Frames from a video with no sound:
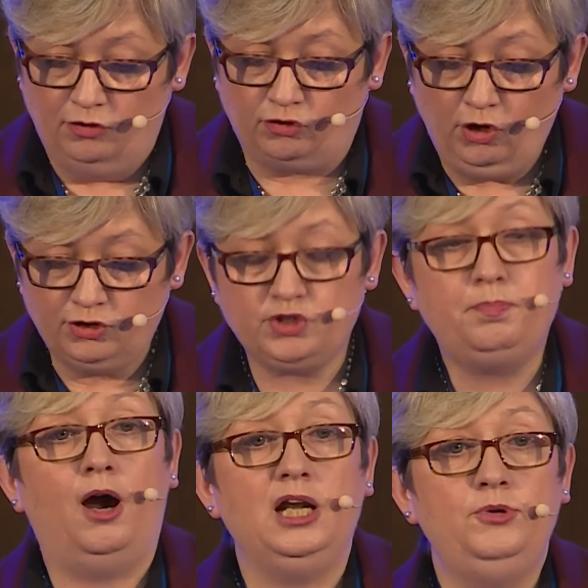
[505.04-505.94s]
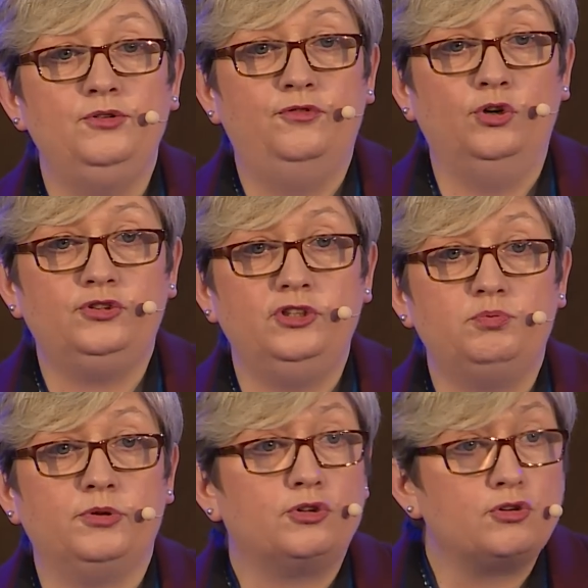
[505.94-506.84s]
The Scottish Parliament
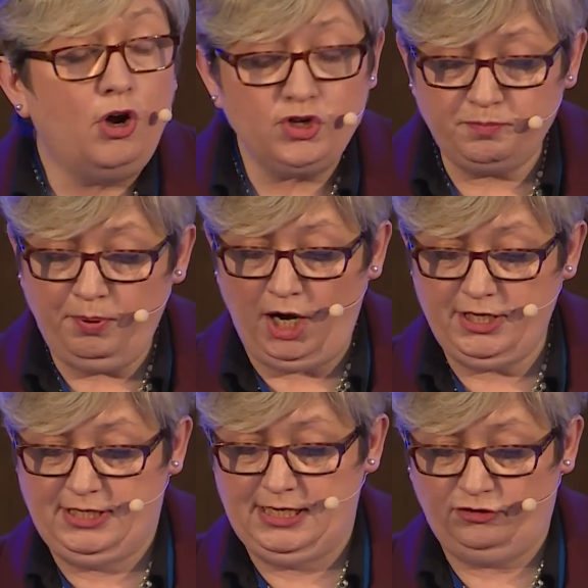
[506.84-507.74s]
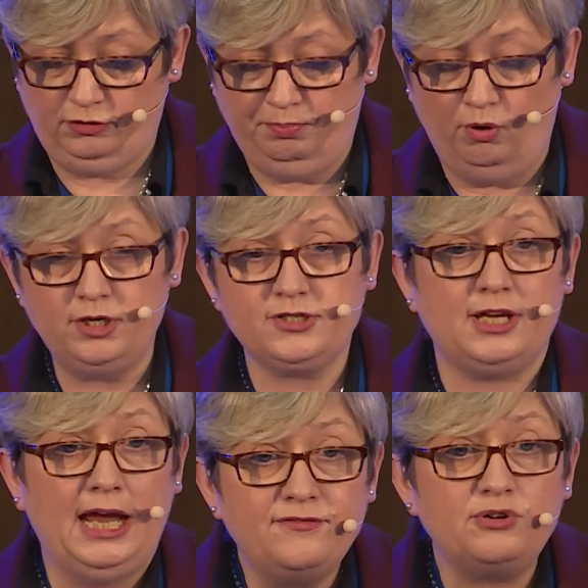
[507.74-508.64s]
voted with cross-party
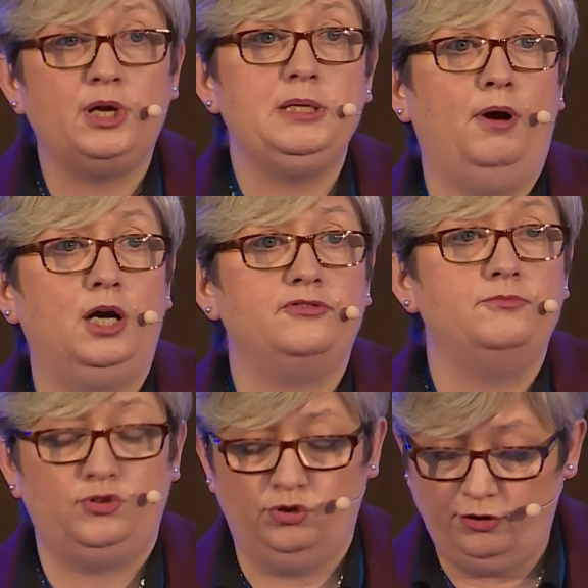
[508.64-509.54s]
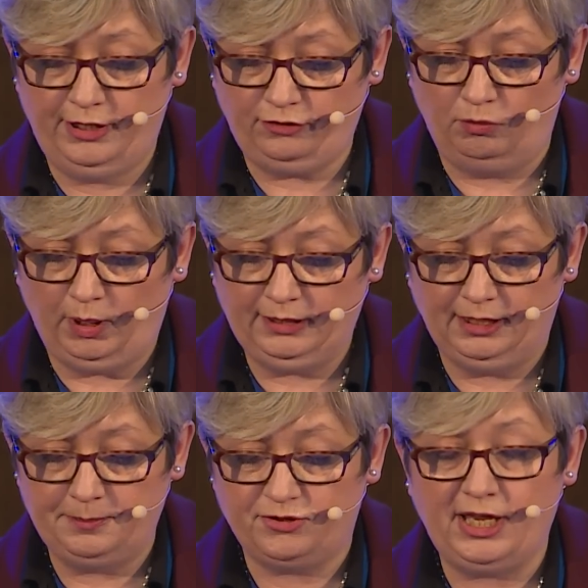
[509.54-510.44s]
support, everyone apart from the Tories and one
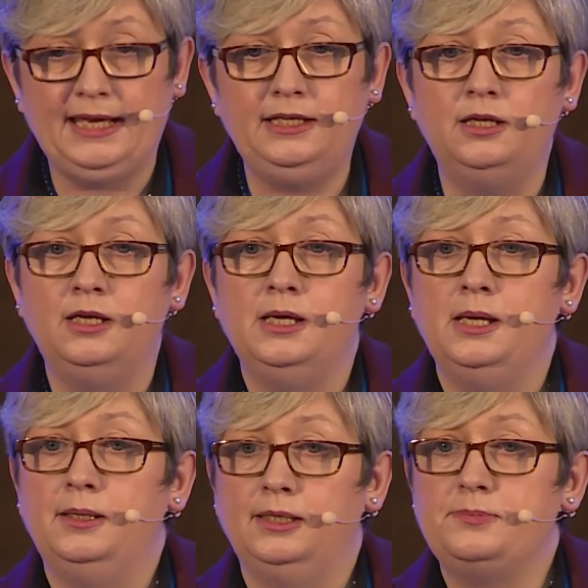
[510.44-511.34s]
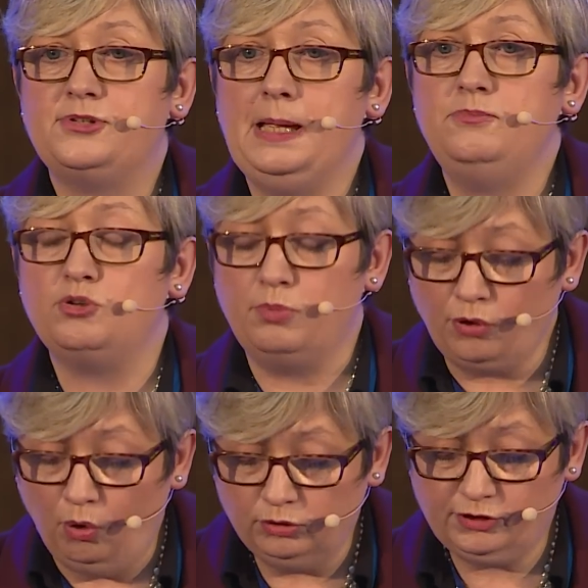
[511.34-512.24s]
Lib Dem, to
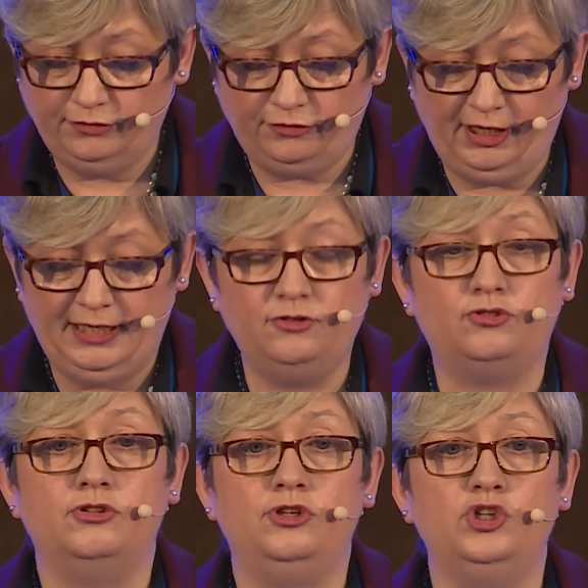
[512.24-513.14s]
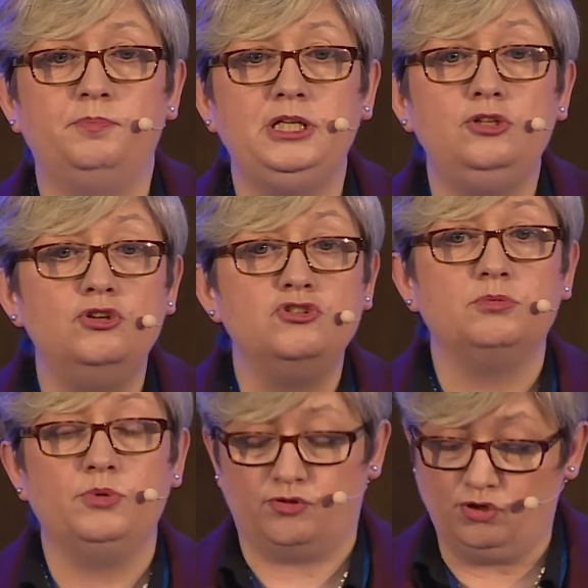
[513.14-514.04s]
withhold consent to the European
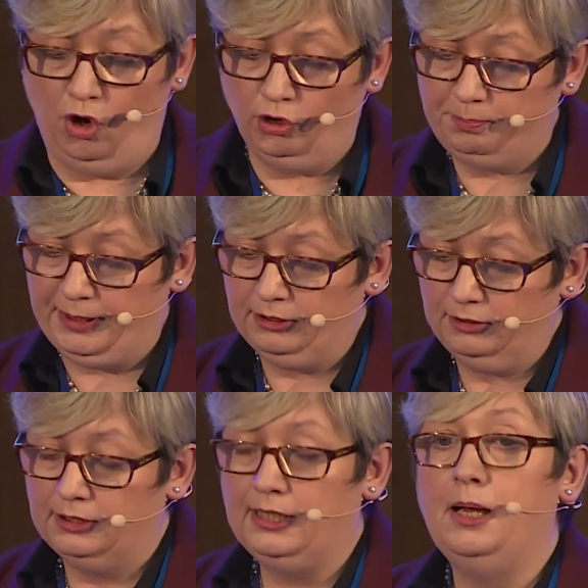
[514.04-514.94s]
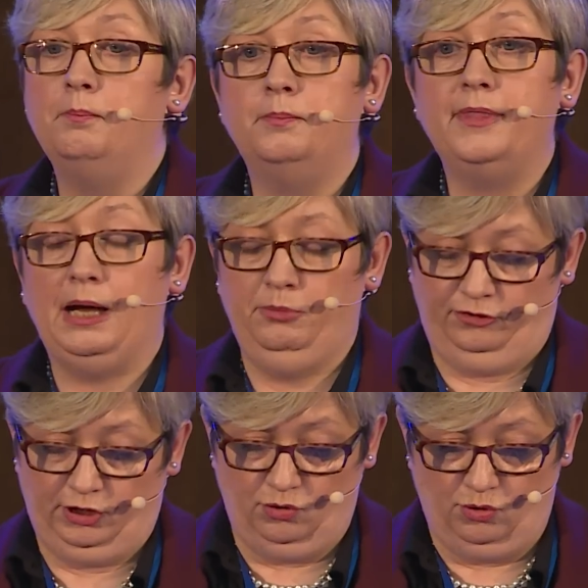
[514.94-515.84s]
Union withdrawal bill. That
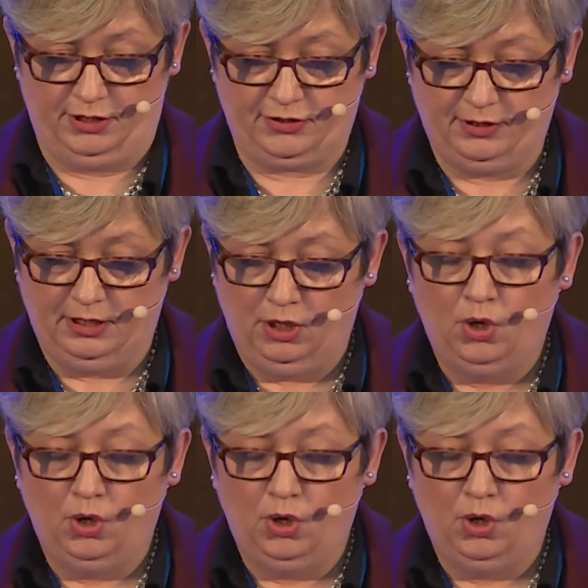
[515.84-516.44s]
was ignored.